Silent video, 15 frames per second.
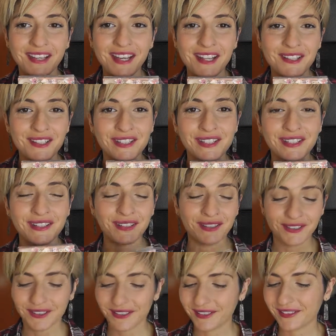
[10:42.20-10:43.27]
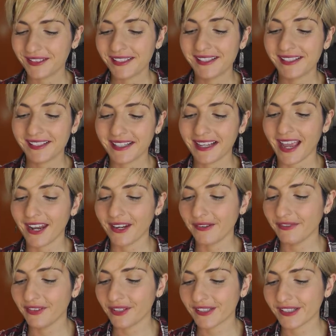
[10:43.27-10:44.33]
Can you see the look? This is the kind
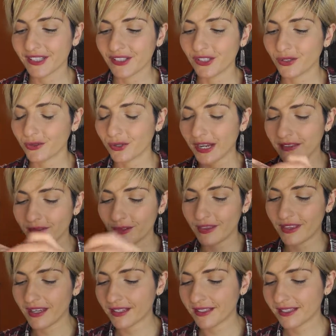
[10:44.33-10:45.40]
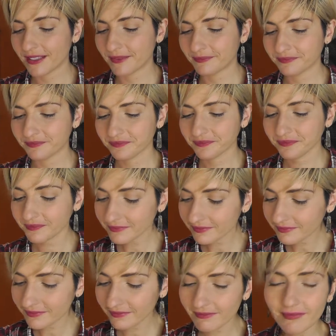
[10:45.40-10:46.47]
of looks that you create with this.
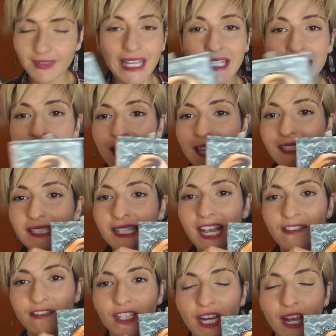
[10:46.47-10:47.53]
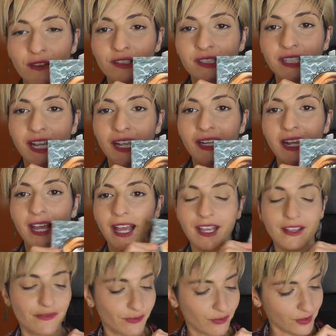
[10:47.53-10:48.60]
Yes, every now and then
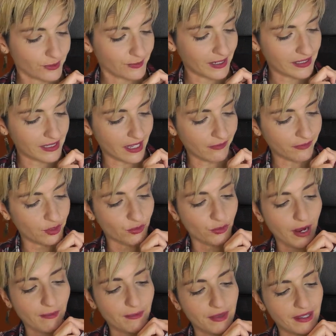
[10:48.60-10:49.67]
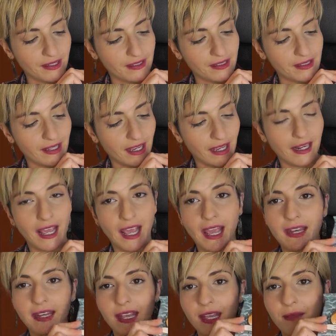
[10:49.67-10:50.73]
I force myself to grab this and
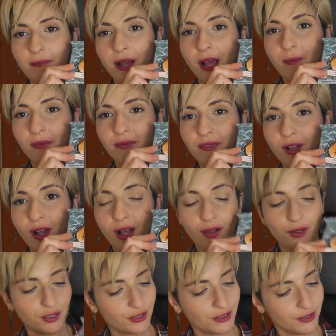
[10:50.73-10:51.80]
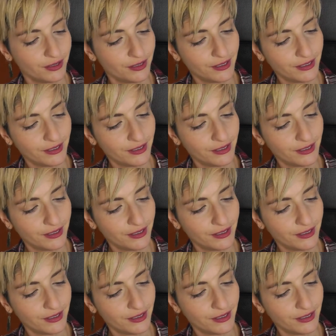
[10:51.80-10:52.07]
add a pop of color.